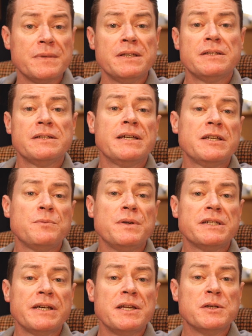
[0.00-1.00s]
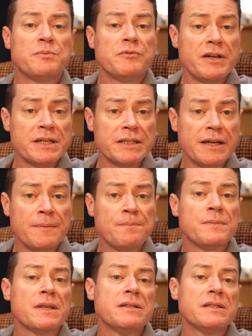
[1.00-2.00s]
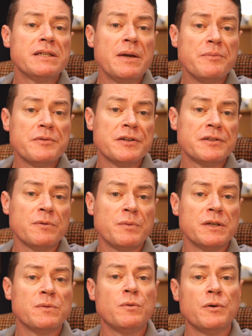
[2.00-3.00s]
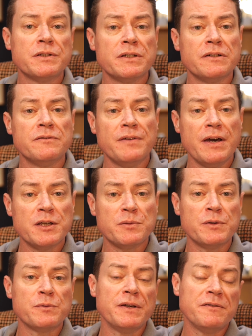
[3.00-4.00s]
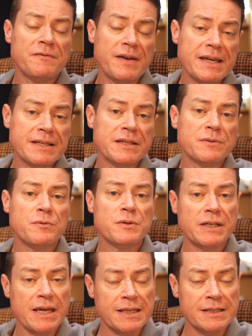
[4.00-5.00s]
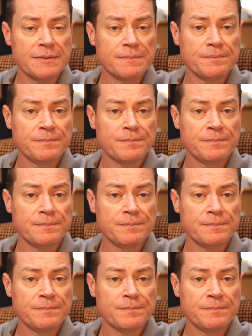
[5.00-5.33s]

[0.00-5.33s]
is that as we change pressure, the temperatures at which water converts between phases will change.